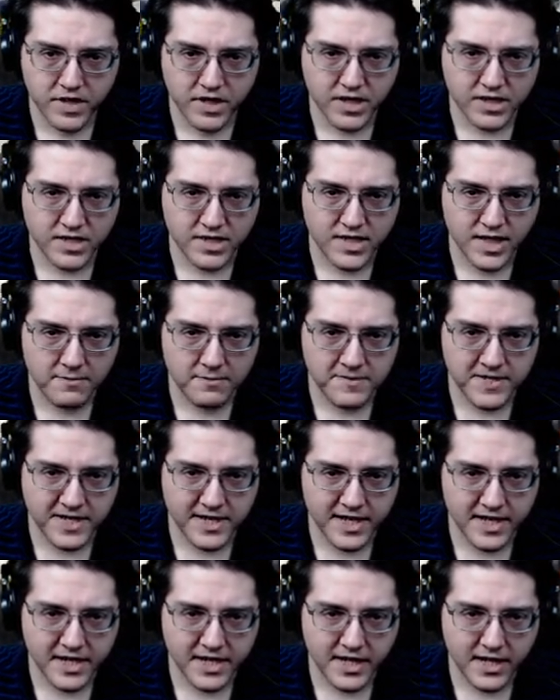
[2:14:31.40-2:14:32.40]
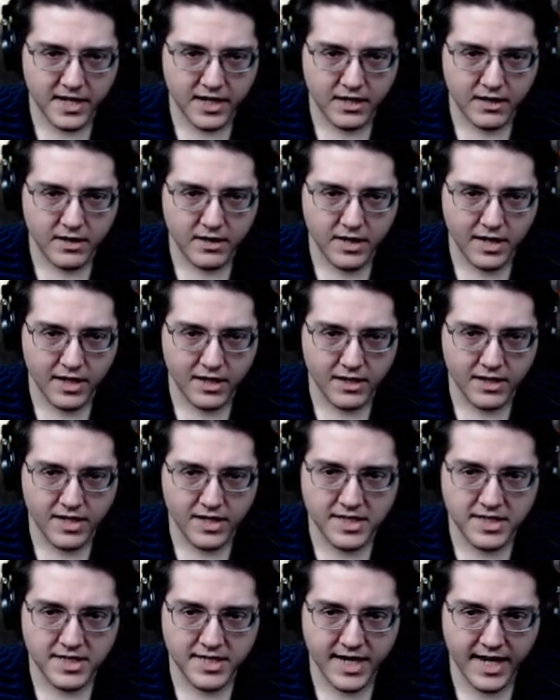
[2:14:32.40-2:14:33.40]
it stops at, like, at
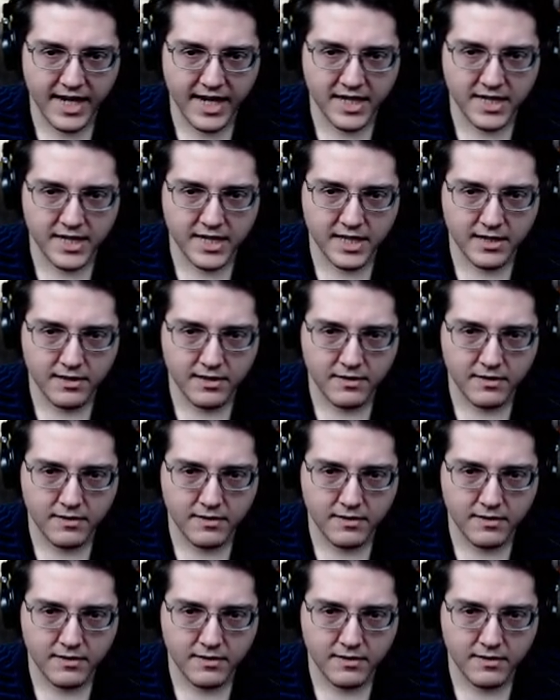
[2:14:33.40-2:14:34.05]
least 8.